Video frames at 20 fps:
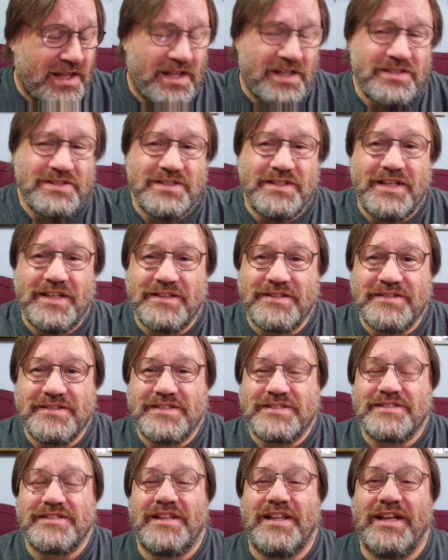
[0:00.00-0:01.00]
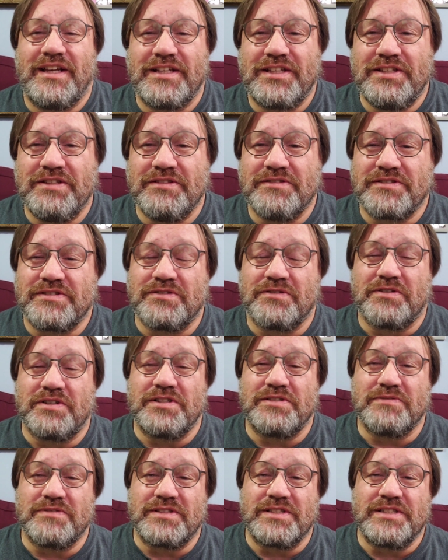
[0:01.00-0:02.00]
So yeah, there's a lot of cute
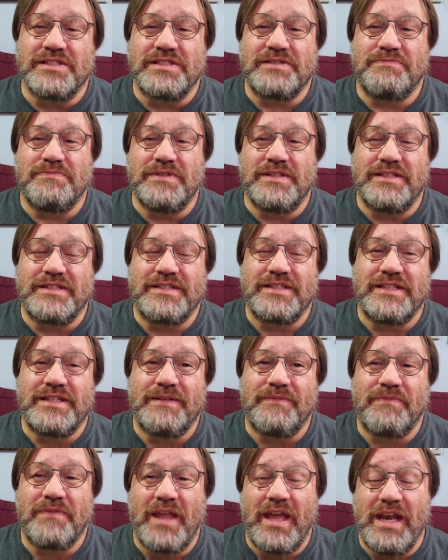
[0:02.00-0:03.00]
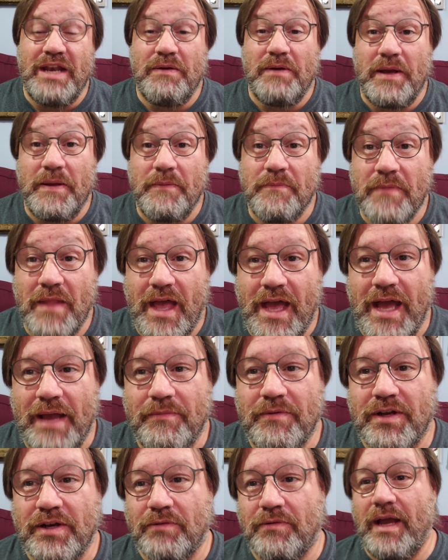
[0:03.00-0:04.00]
stories with this. But anyway, I'm
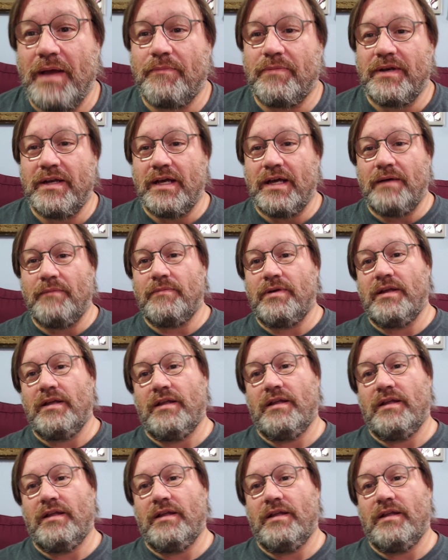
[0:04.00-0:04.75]
going to wrap it up.